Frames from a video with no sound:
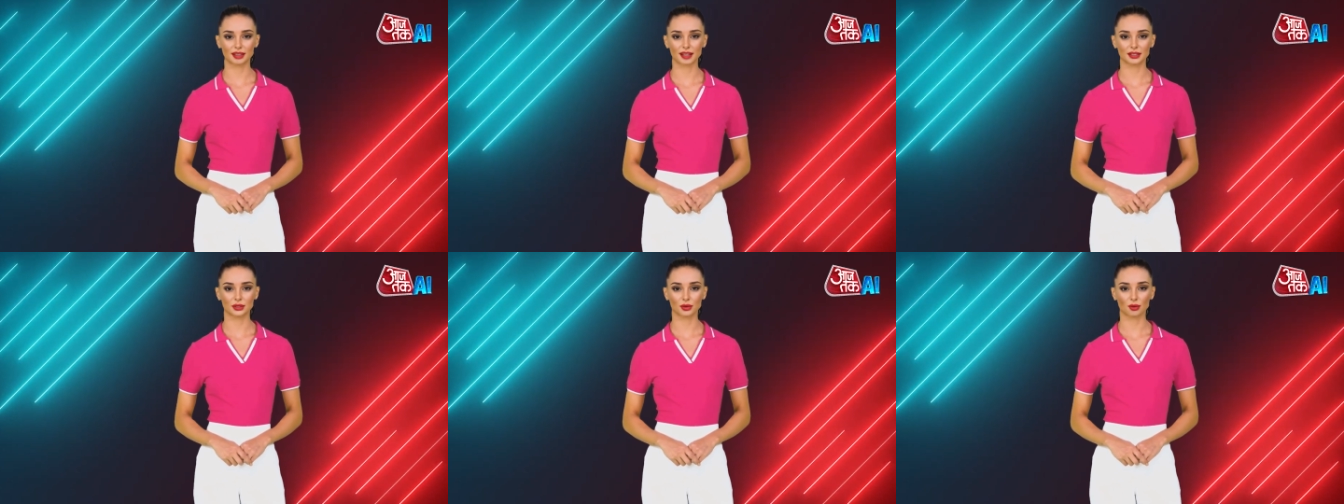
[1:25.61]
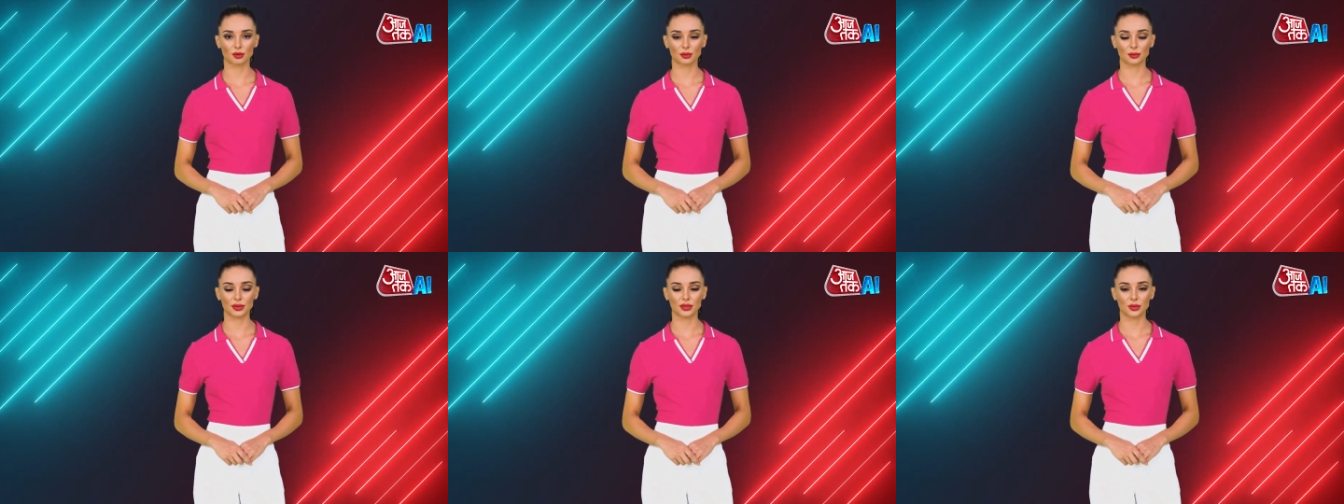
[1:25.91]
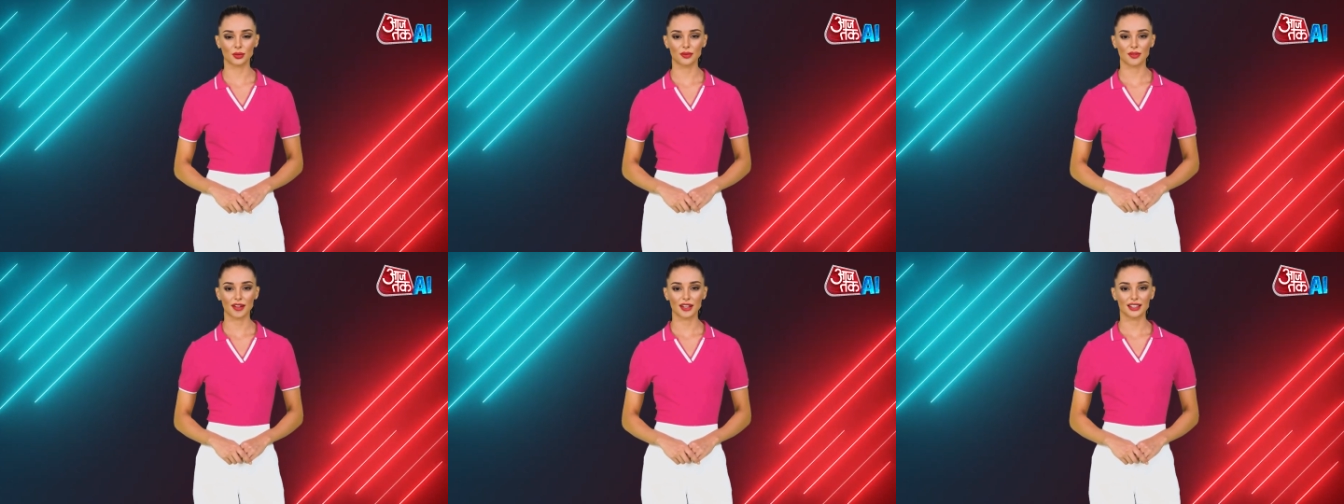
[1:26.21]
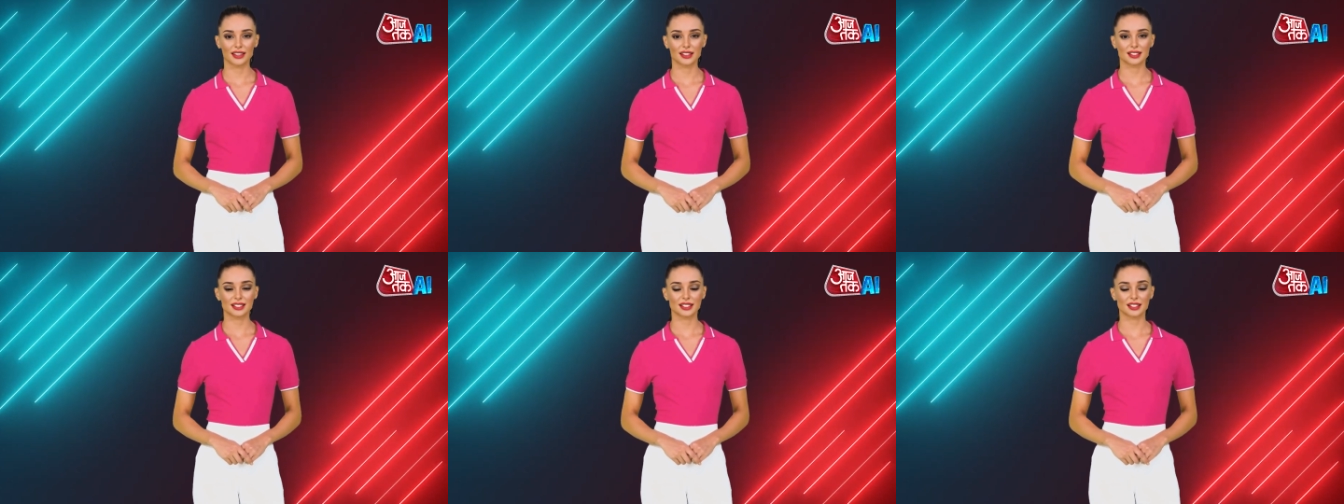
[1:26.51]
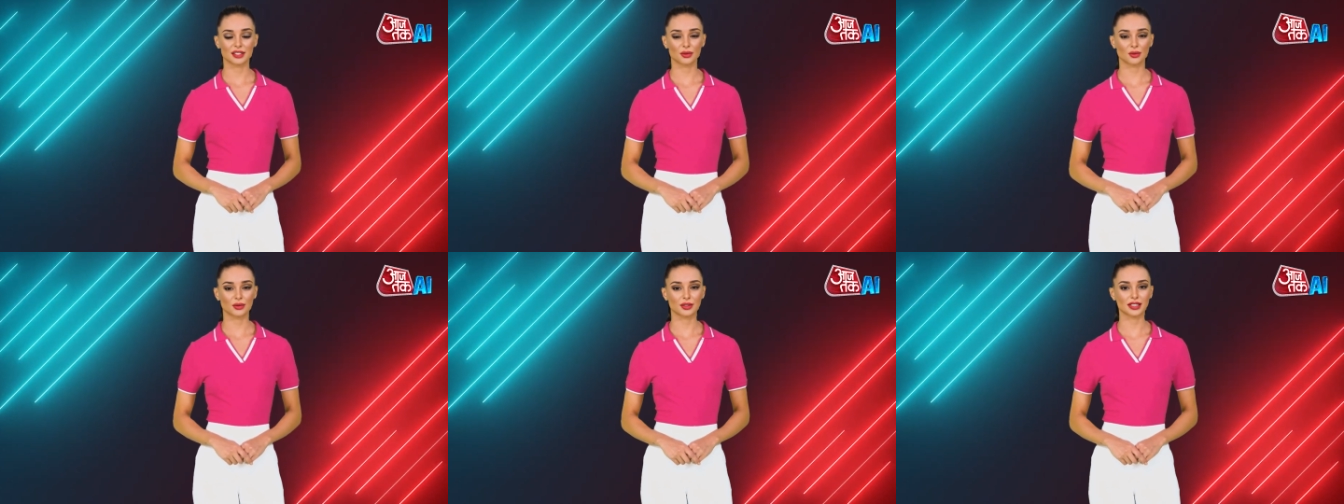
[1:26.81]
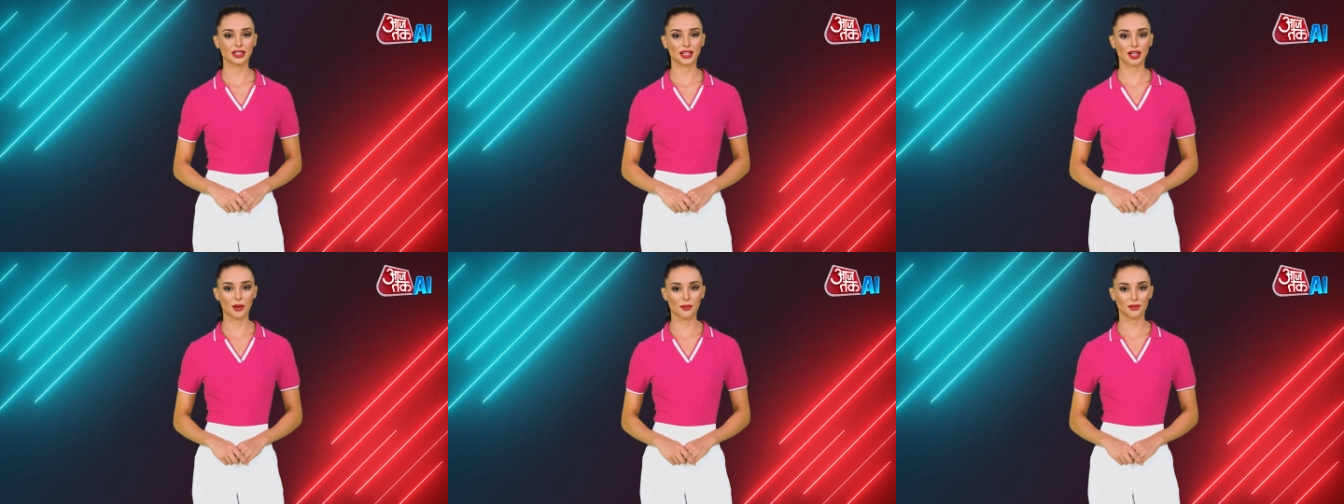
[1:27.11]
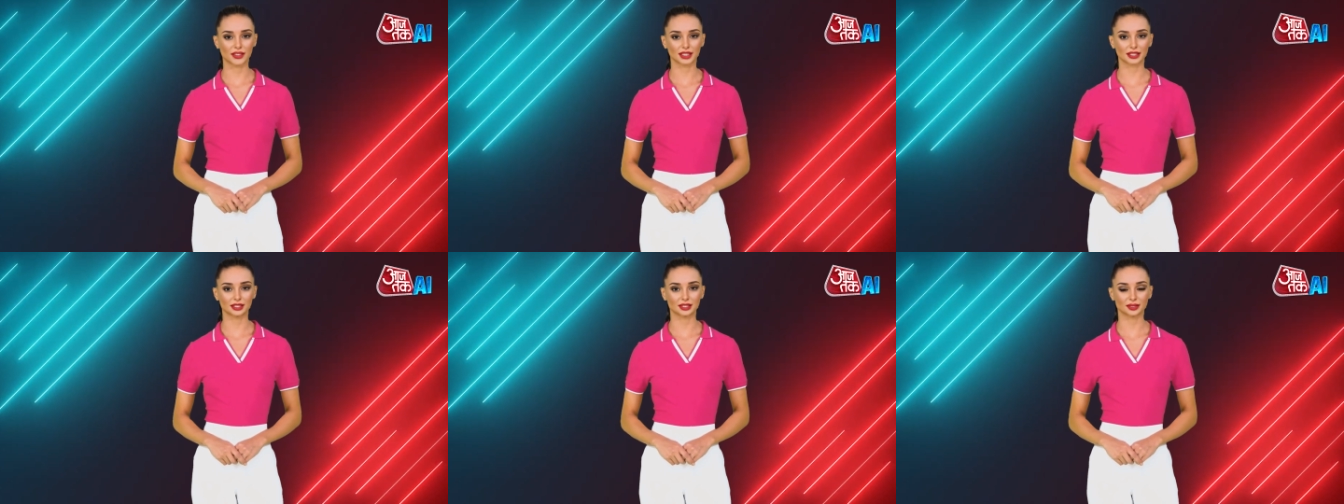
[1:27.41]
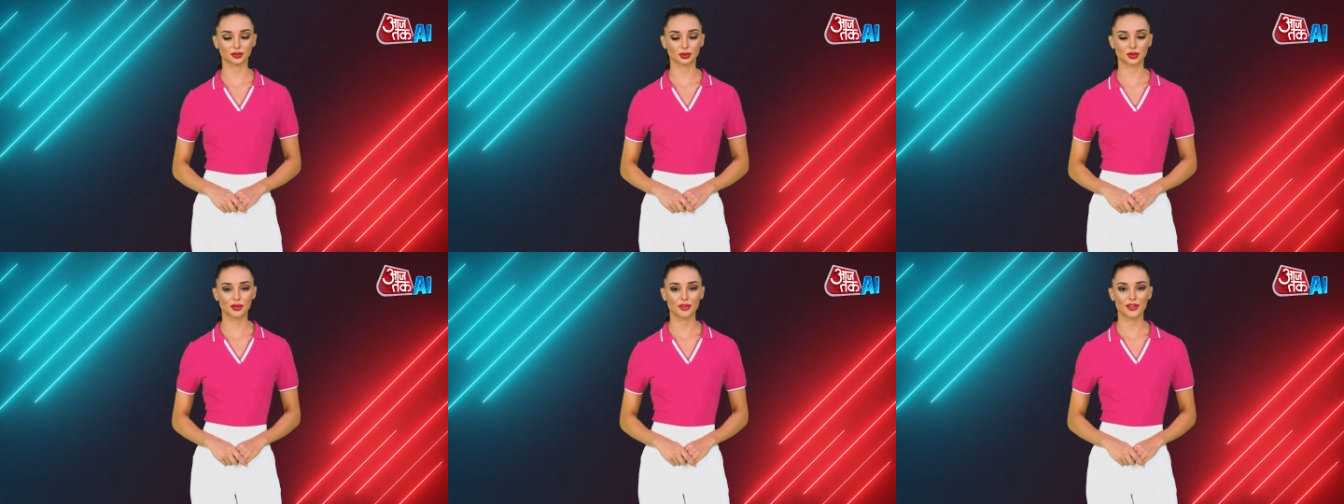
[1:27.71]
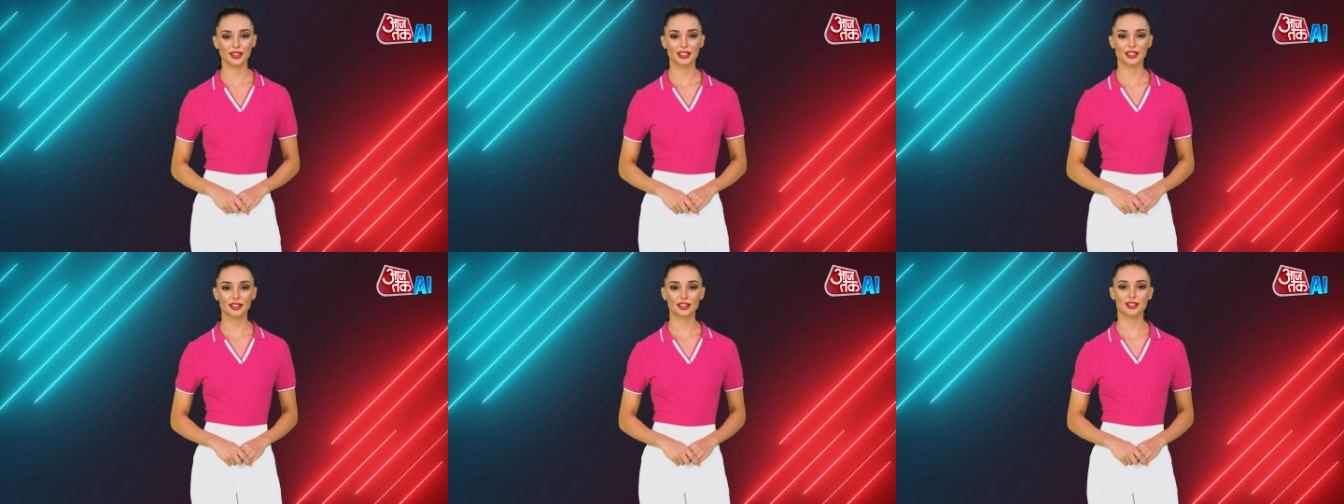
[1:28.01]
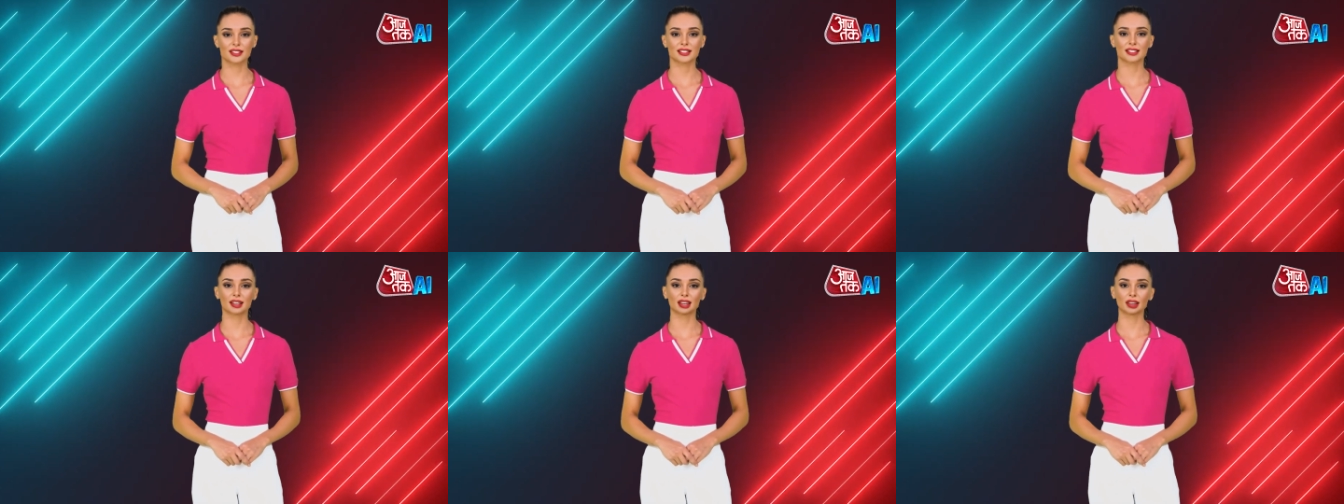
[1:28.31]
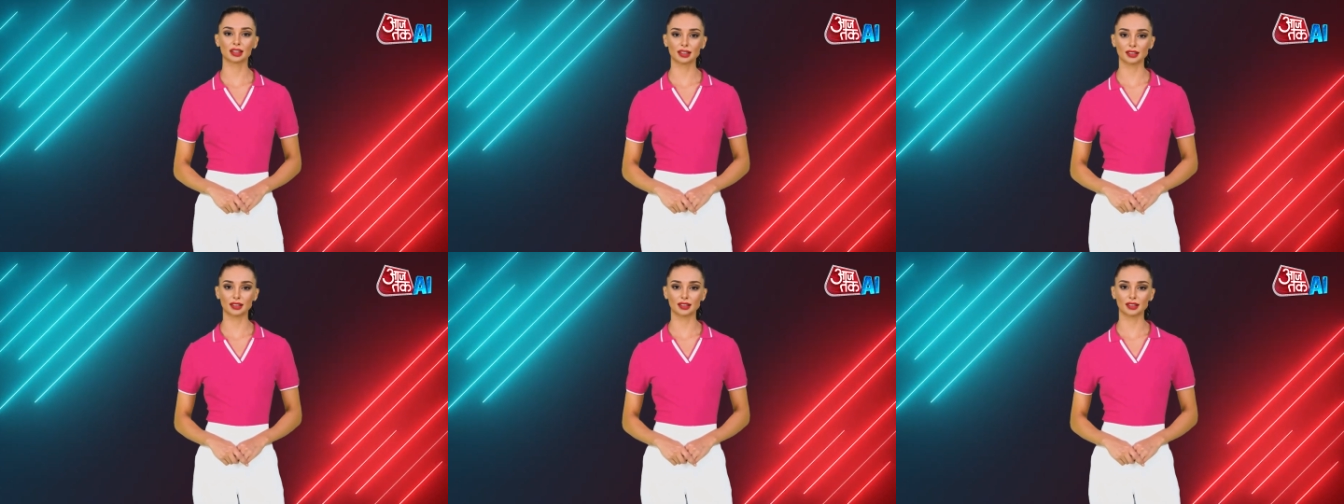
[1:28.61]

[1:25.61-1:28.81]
along with providing security updates for 3 years.